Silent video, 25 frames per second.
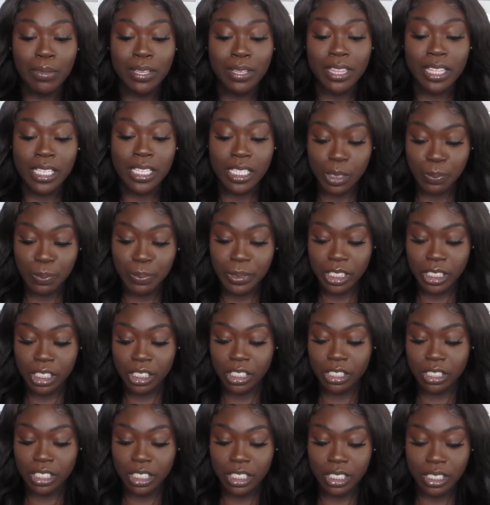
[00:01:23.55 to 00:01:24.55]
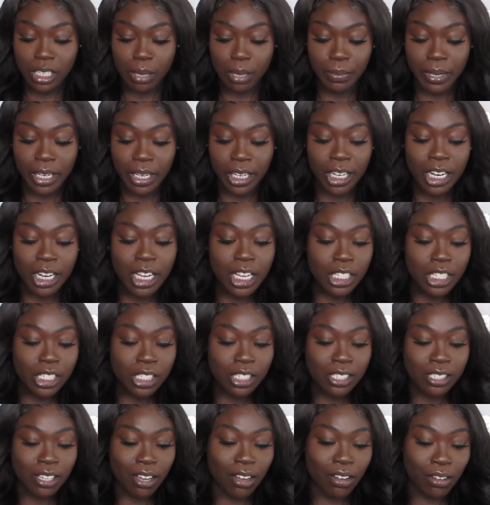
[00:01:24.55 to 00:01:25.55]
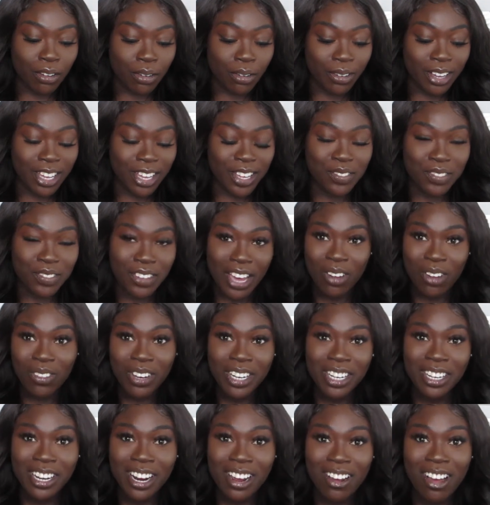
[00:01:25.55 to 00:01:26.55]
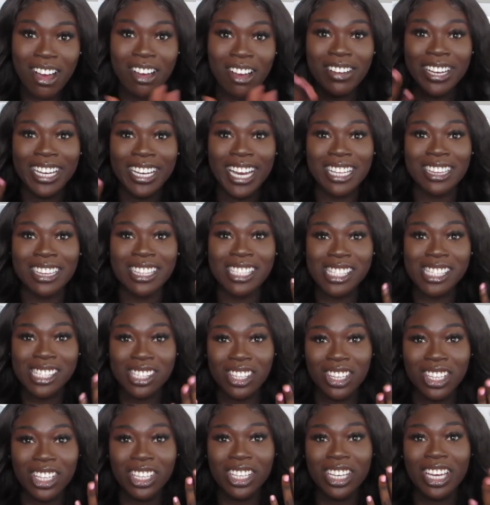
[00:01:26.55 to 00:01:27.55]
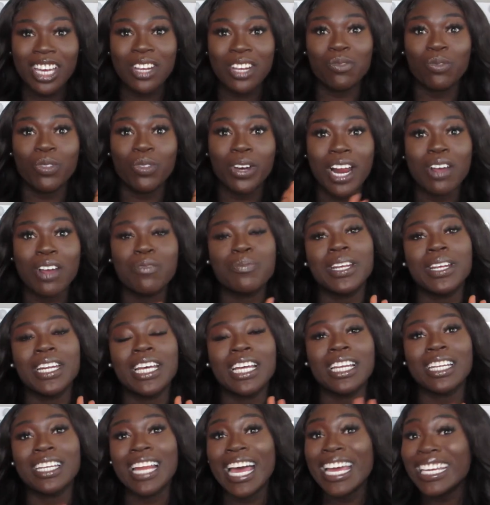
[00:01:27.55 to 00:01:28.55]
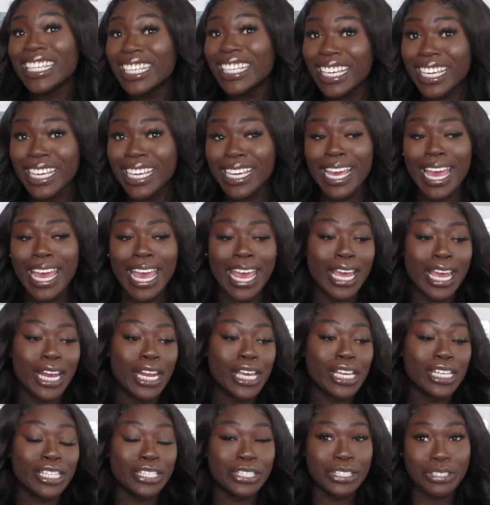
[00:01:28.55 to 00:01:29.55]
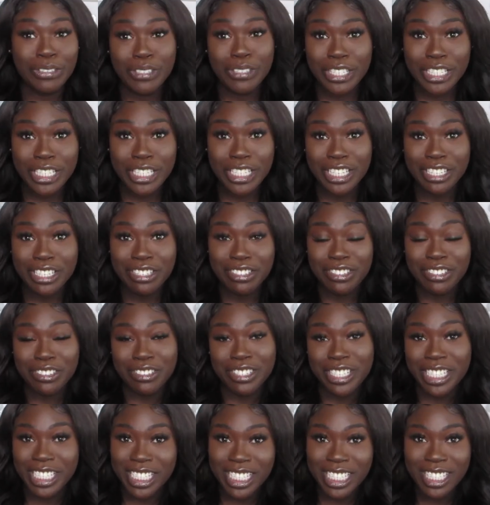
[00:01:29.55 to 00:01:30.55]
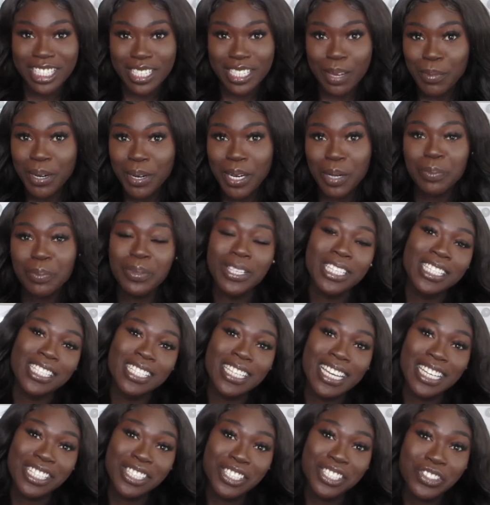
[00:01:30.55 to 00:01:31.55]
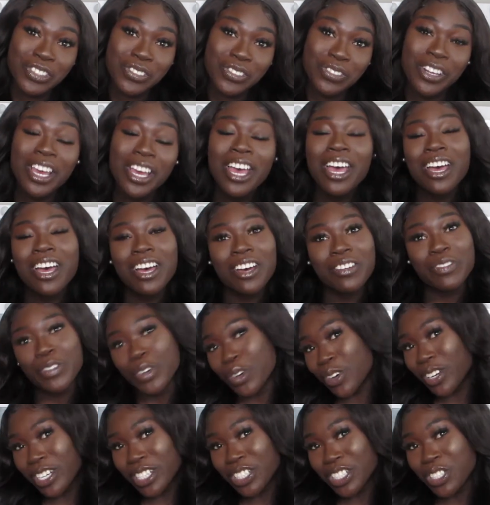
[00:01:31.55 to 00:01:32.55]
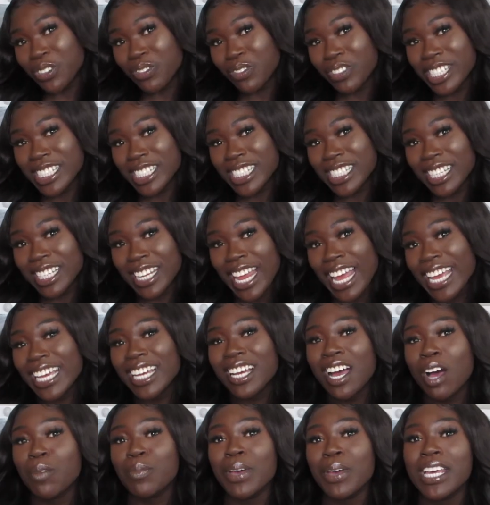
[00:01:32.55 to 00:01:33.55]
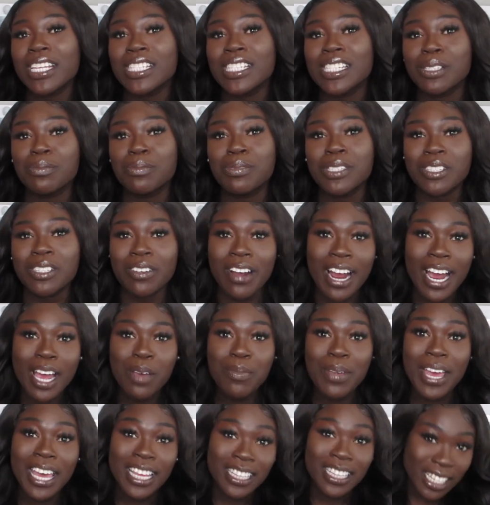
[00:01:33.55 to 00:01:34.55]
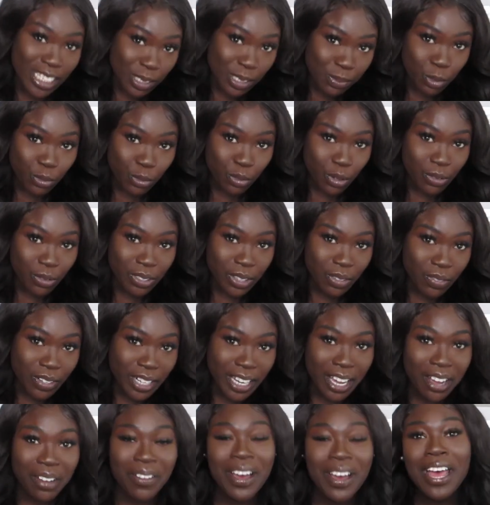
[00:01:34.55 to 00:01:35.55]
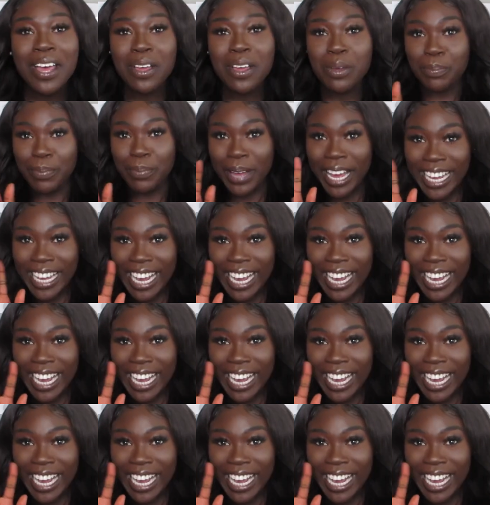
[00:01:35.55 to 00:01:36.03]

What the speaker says: this particular summer. So if y'all want to know how I got this look and what I've been liking and using during this summer, please stay tuned. Of course, don't forget to like, comment, and subscribe. And let's move forward with the video. Bye